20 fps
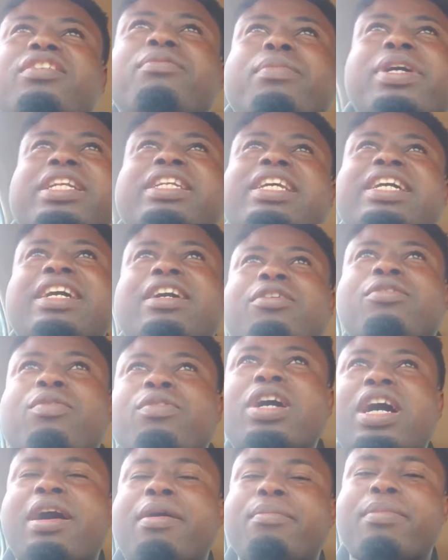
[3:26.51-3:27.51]
But
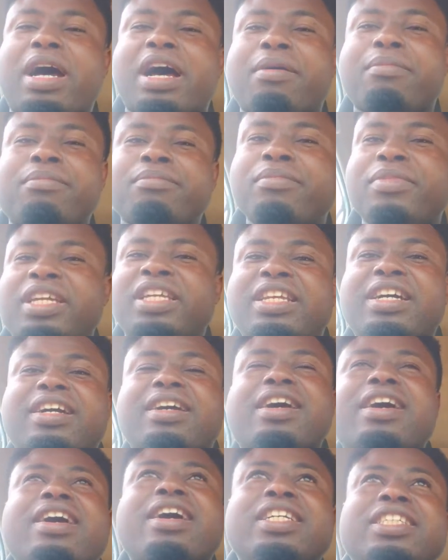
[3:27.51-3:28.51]
now I, I'm in the
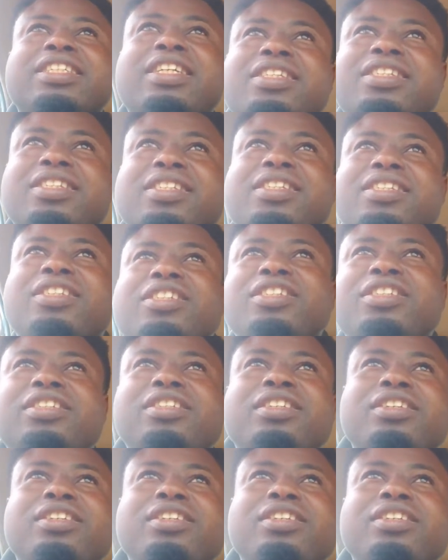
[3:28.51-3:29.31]
car just